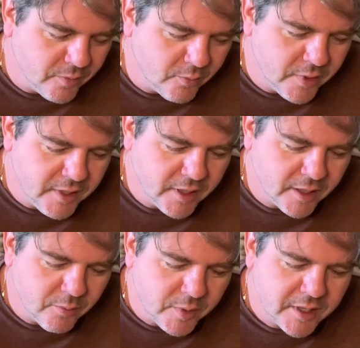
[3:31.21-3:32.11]

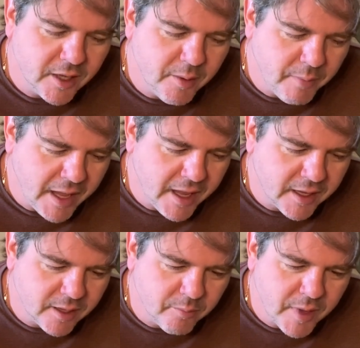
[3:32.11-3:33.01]
we come
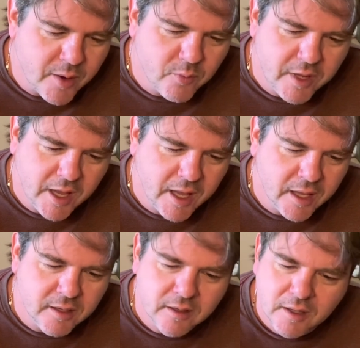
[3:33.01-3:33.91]
back, and man, we
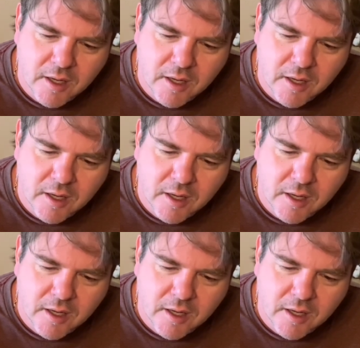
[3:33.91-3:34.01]
had